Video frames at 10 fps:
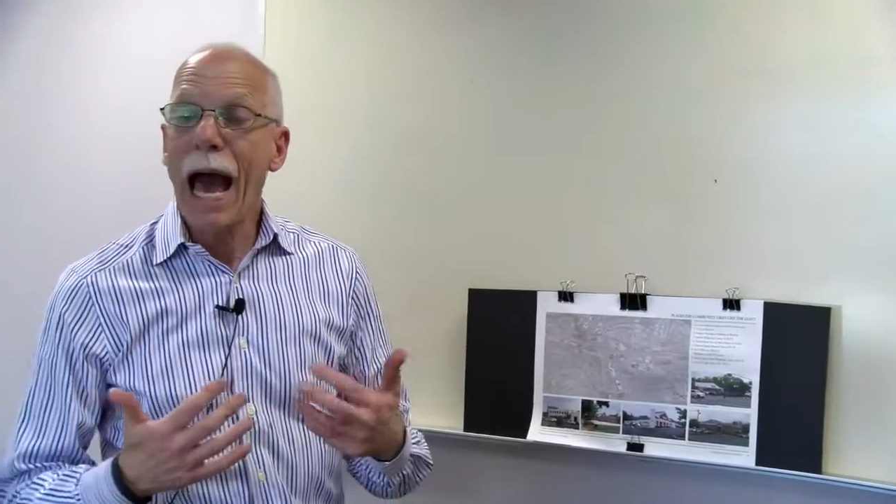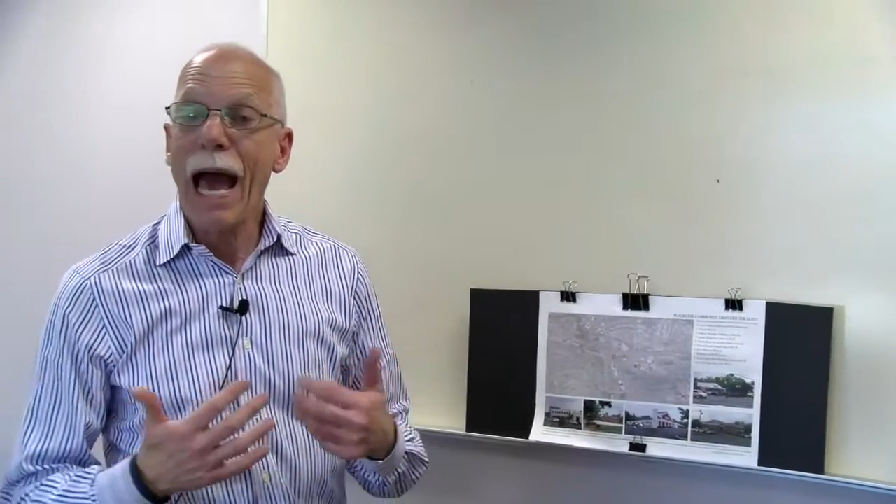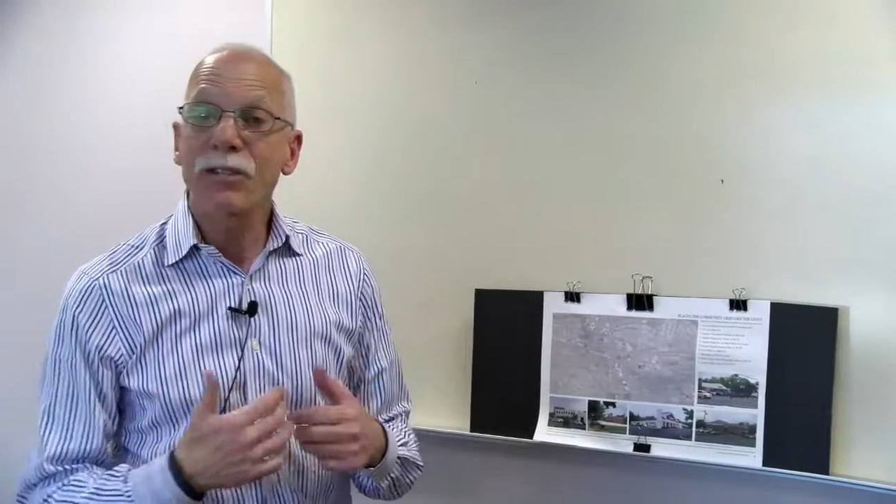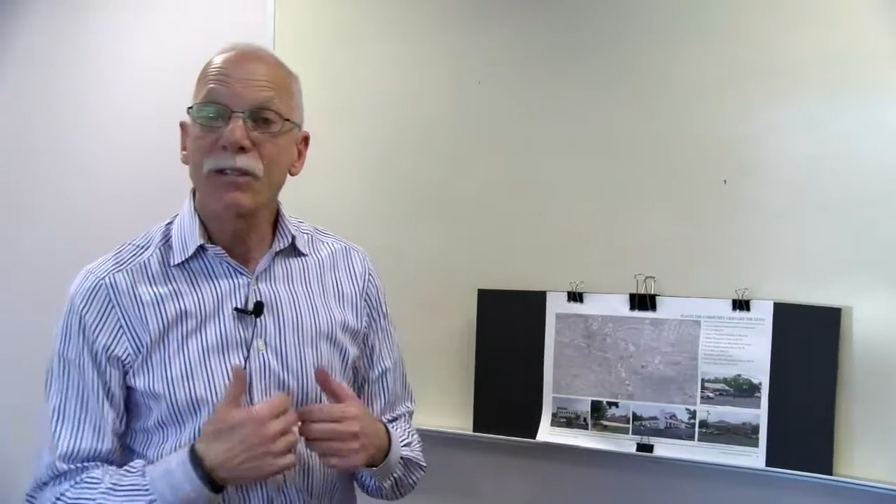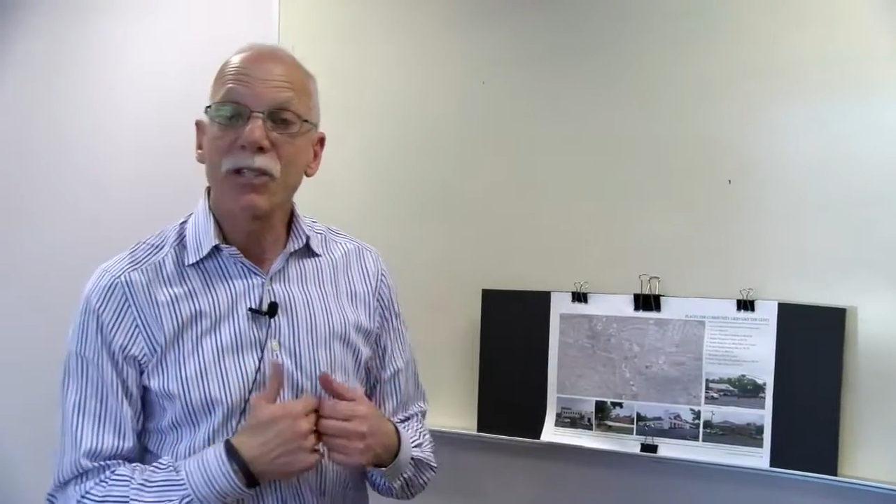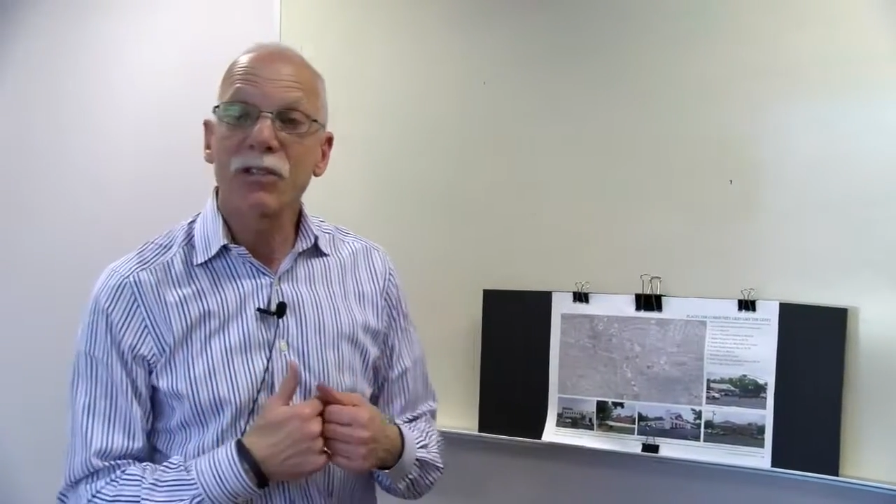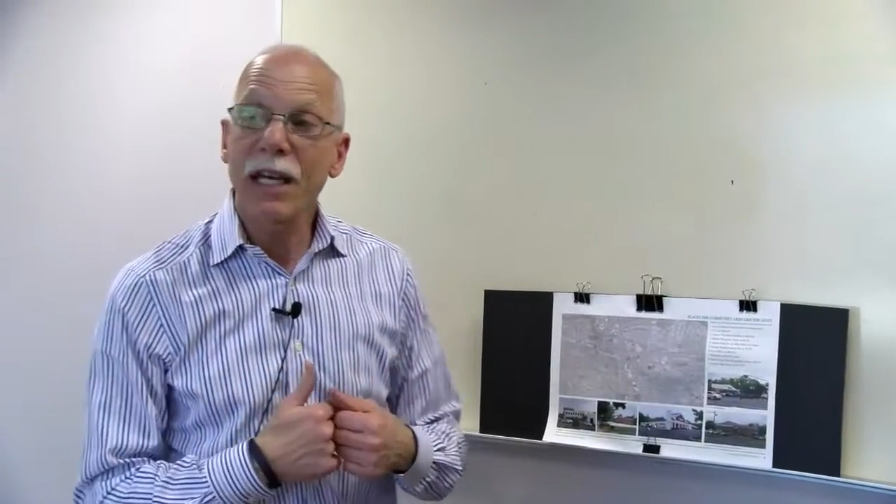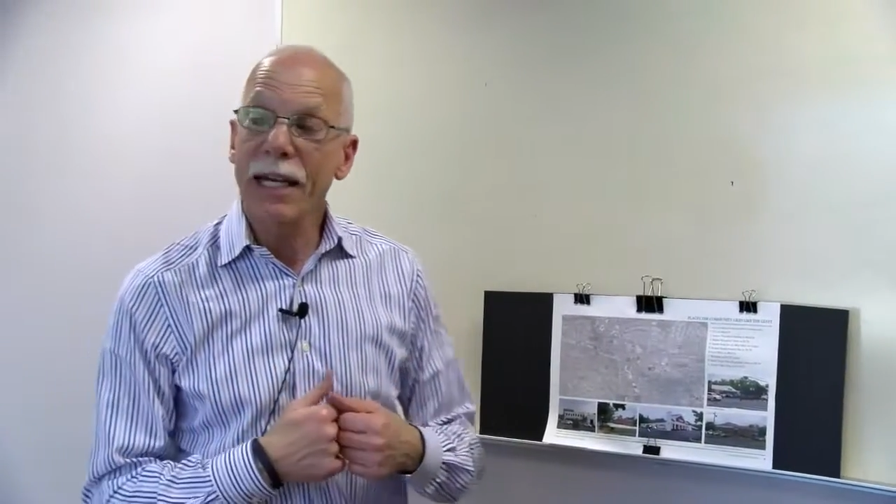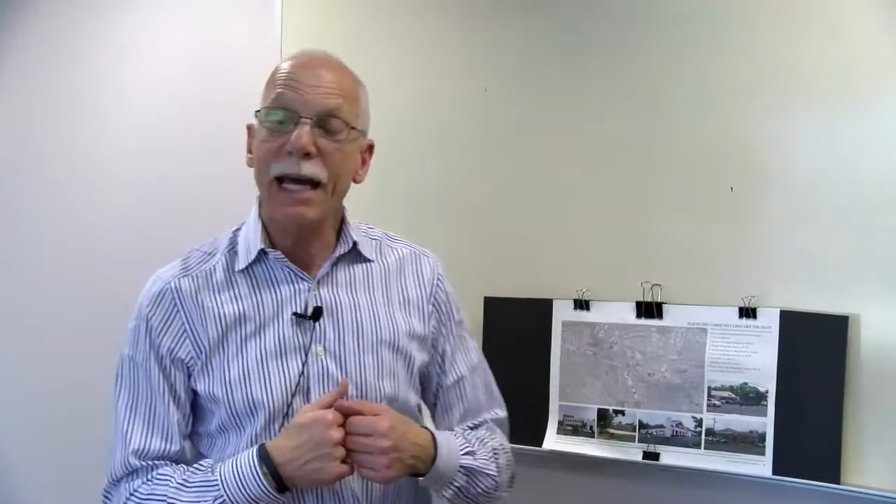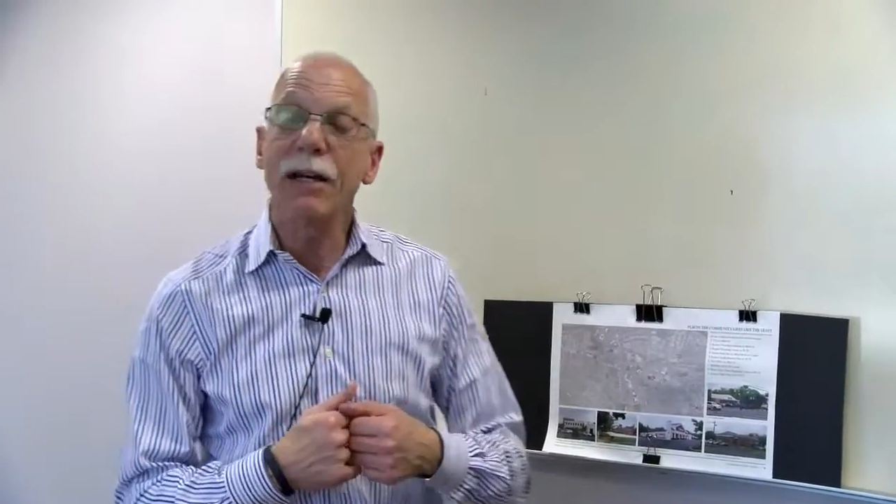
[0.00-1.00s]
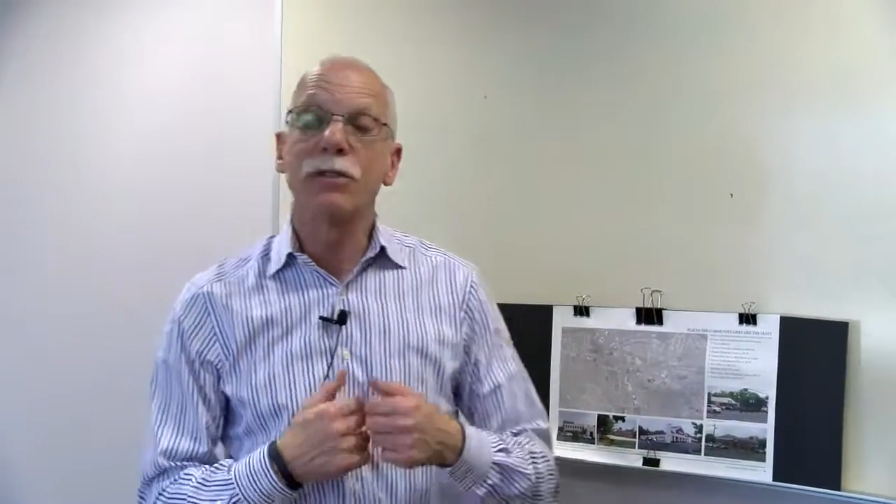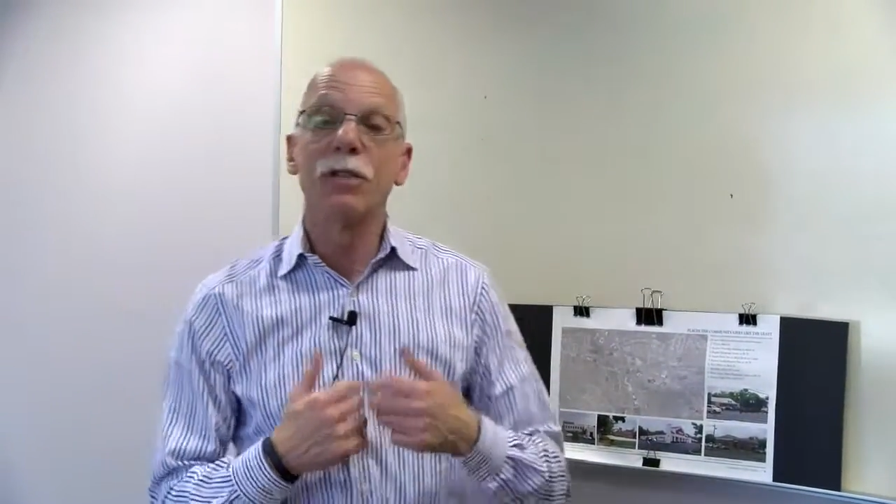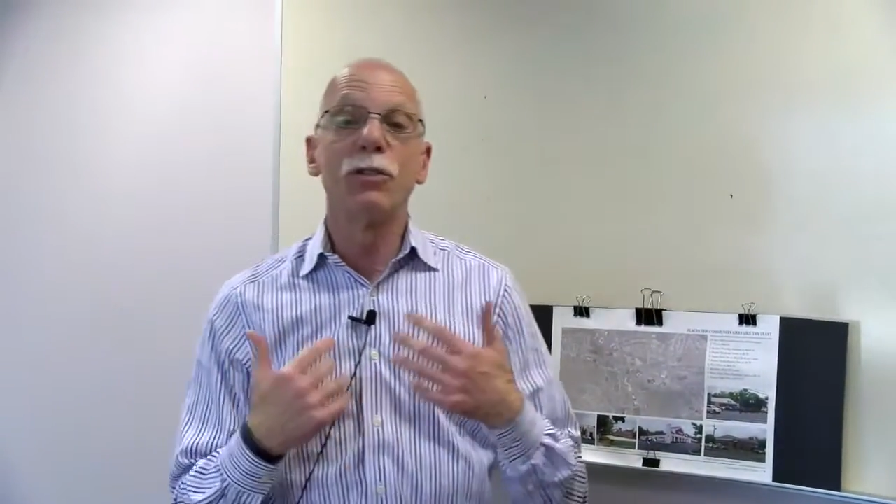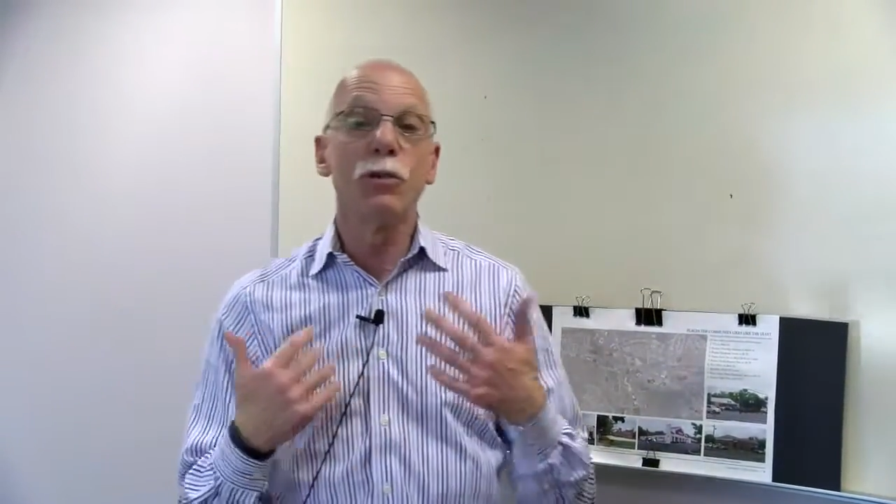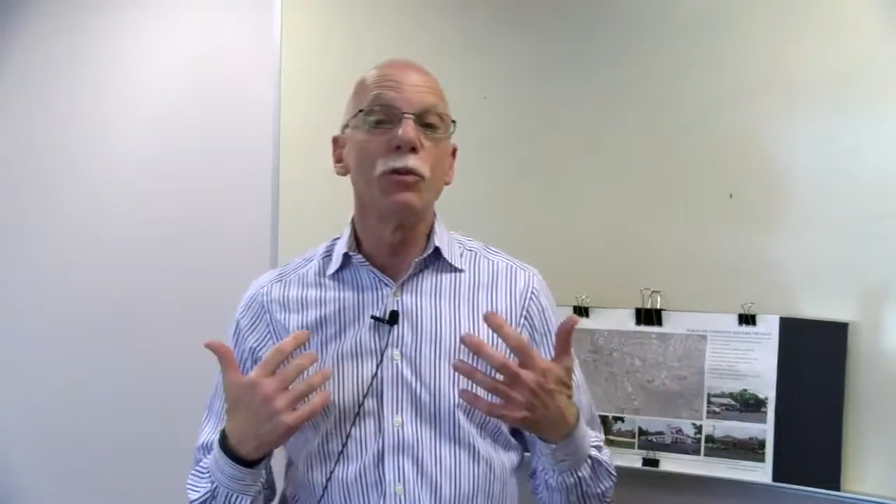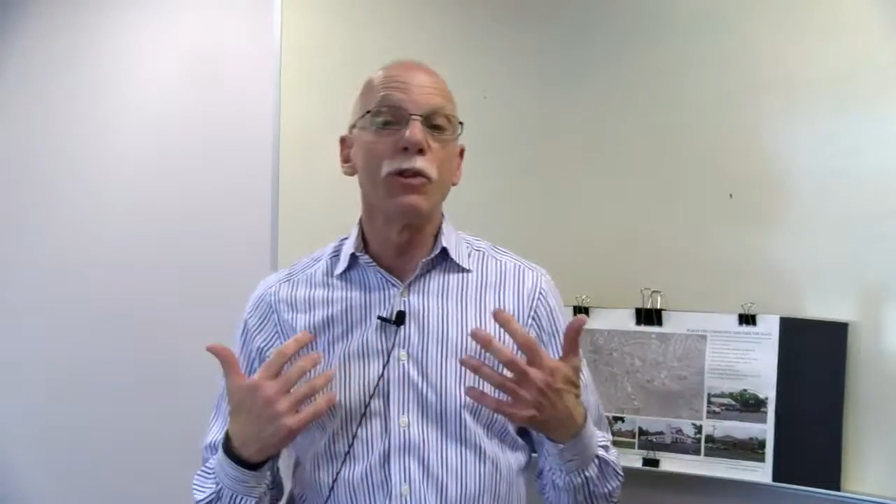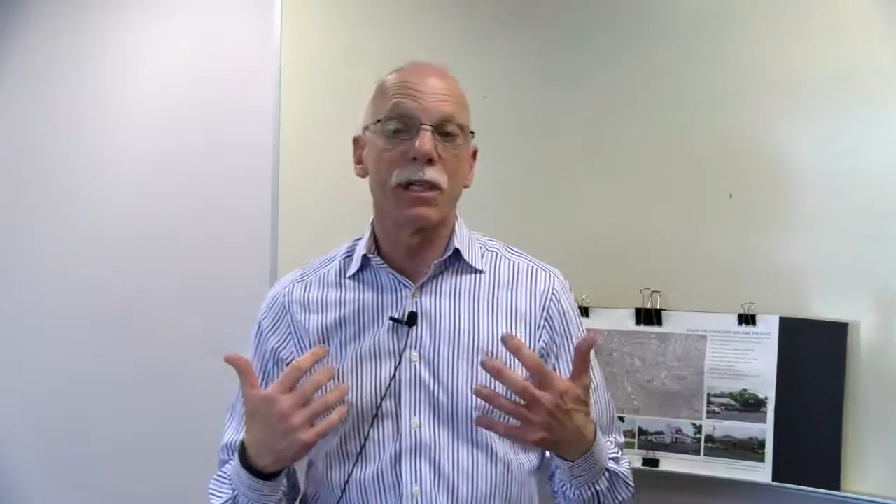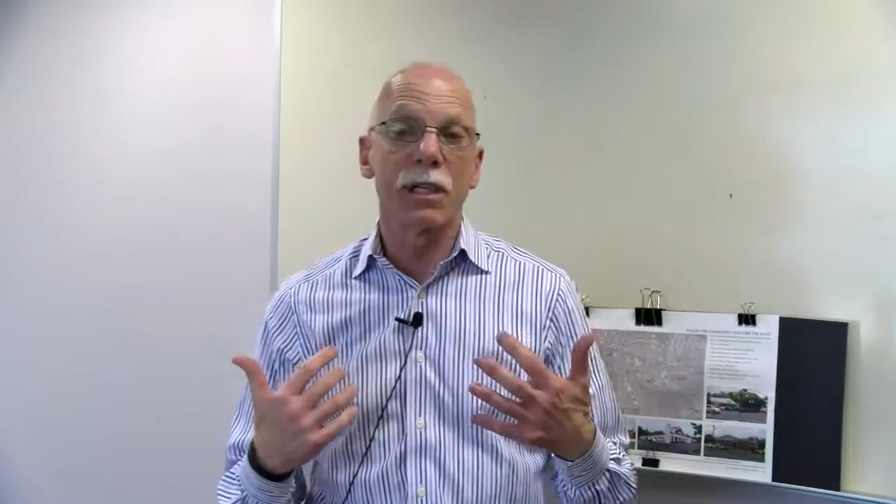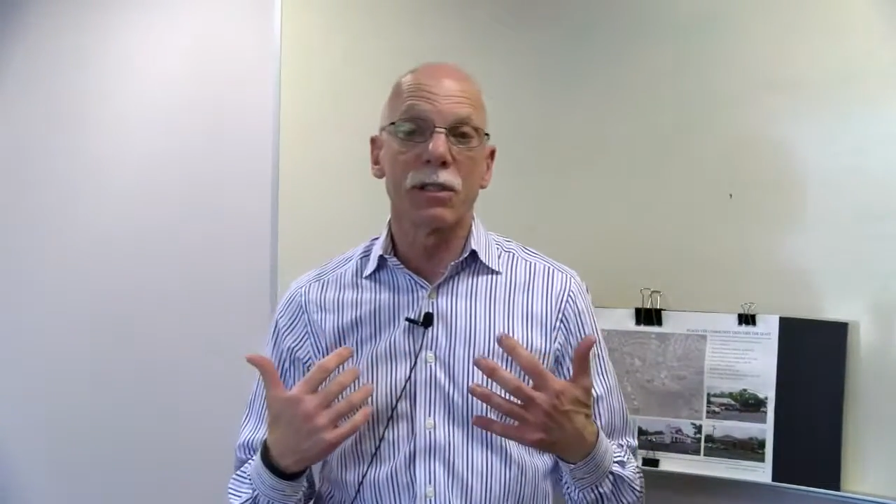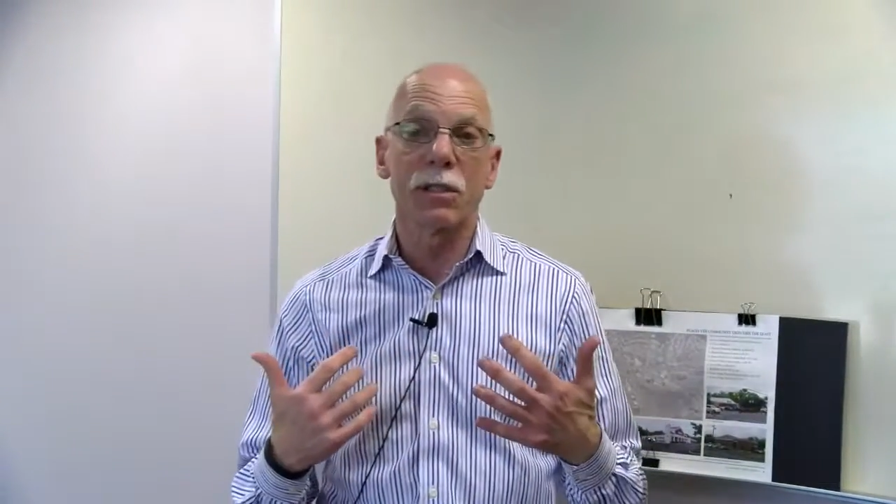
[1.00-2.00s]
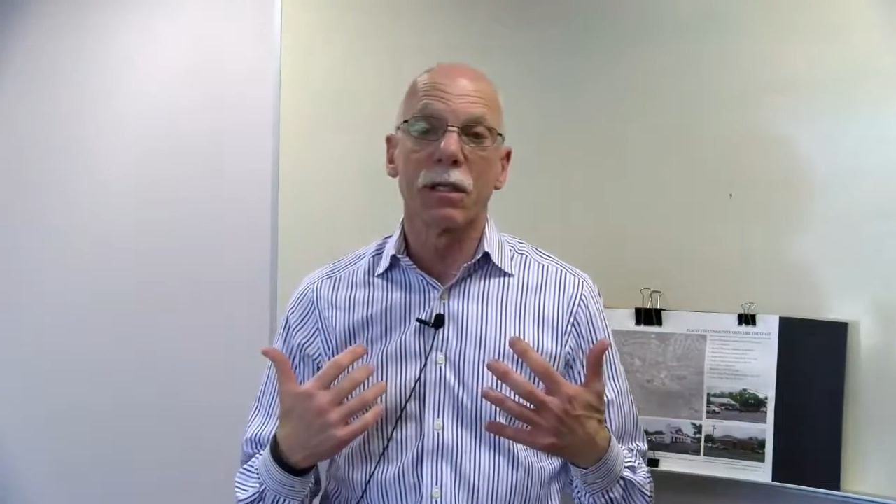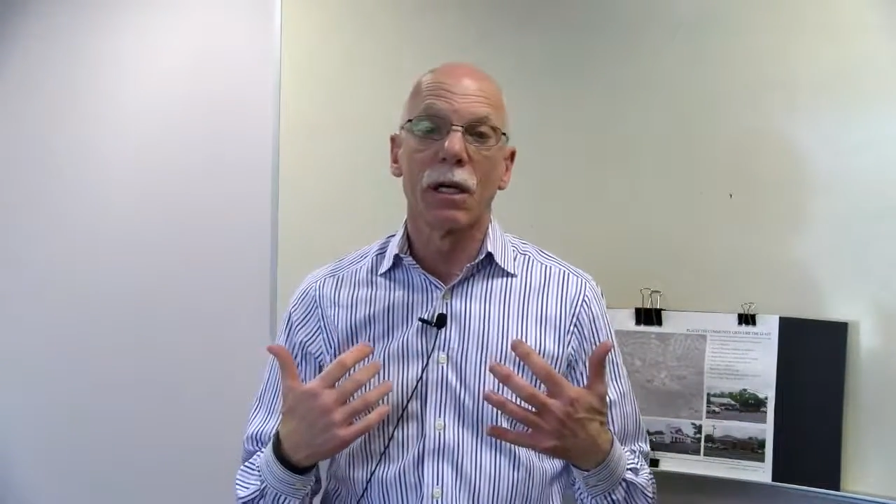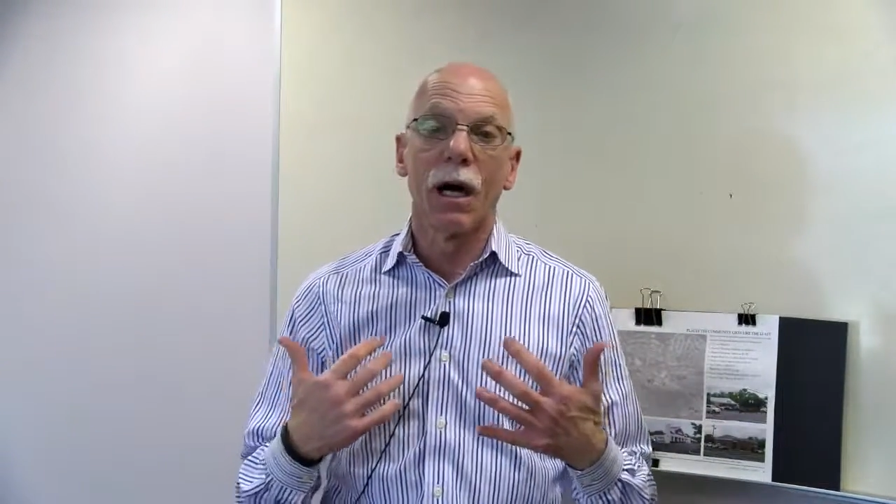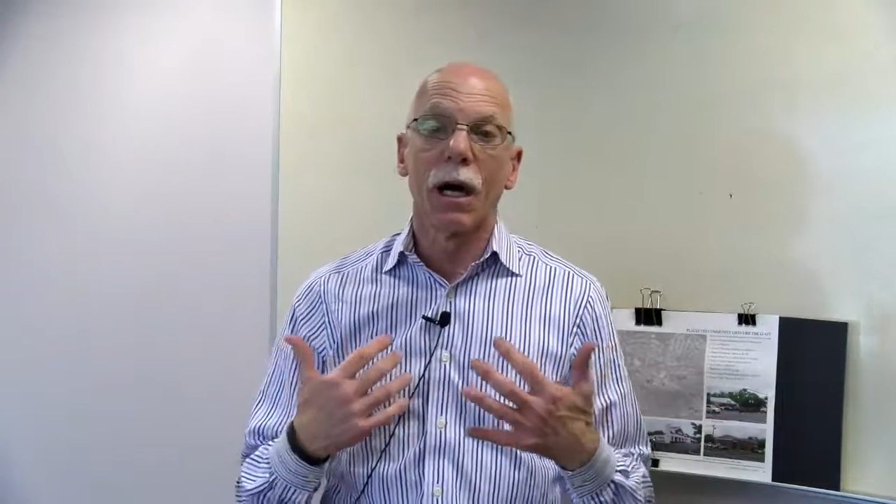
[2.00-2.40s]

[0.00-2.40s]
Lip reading: actually set out to do things.